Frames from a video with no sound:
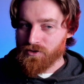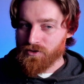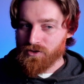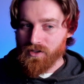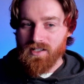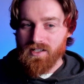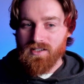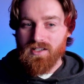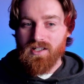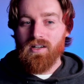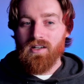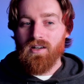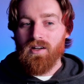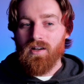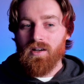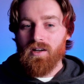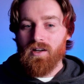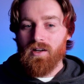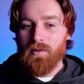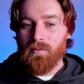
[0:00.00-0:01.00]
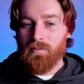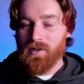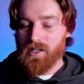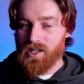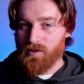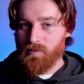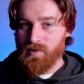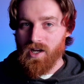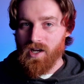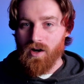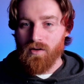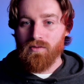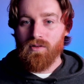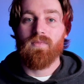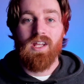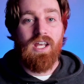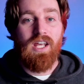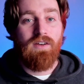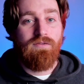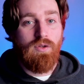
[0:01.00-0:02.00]
crazy, but hear me out.
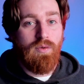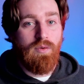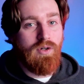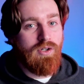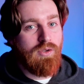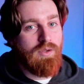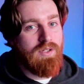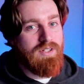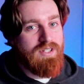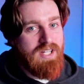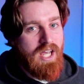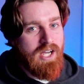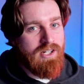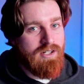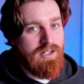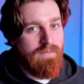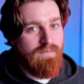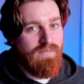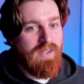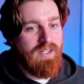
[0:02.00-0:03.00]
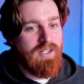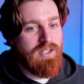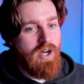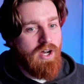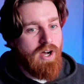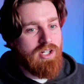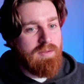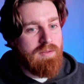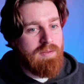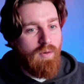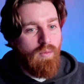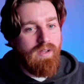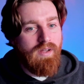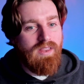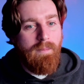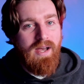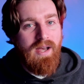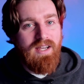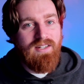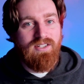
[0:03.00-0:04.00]
If you include a section that talks about when the
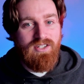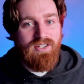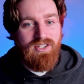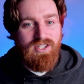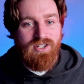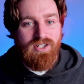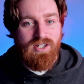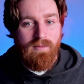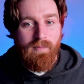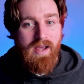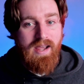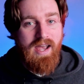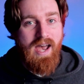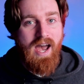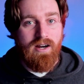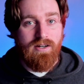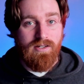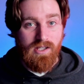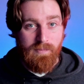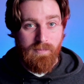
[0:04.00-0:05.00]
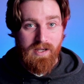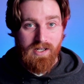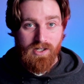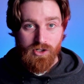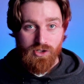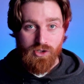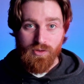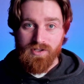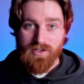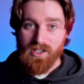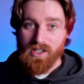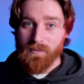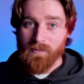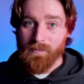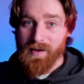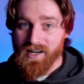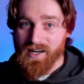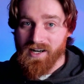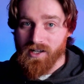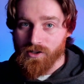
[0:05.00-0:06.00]
best decision may actually be to choose the
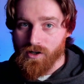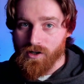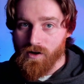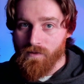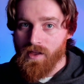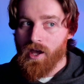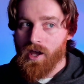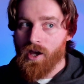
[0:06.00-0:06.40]
competitor,